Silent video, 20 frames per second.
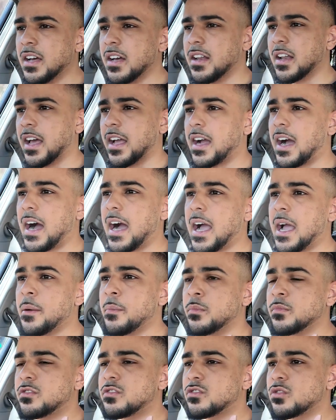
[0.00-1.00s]
like,
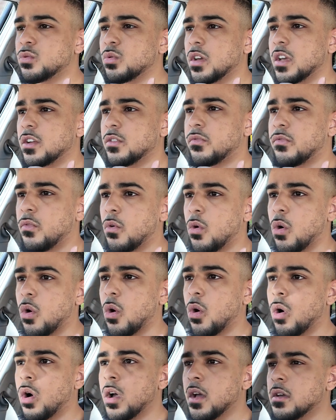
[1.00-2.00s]
I'm suited
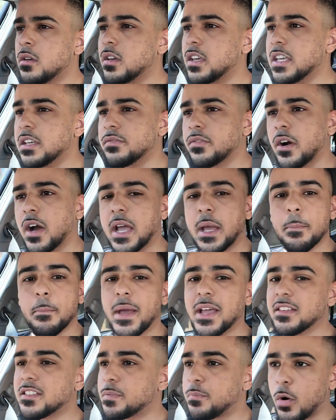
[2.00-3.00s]
for either
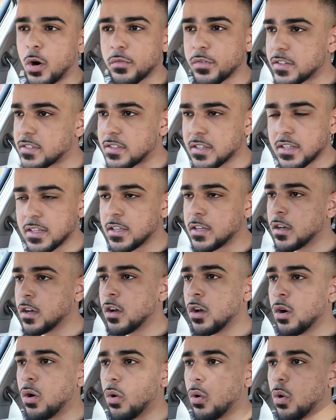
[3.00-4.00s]
immense poverty
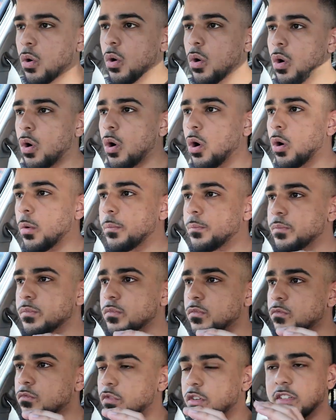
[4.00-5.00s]
or
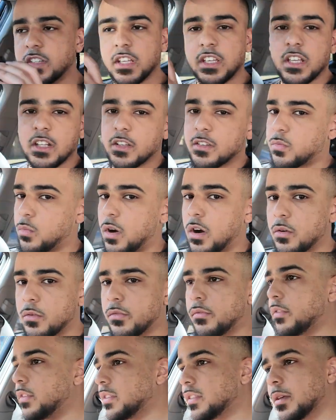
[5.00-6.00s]
ridiculous wealth.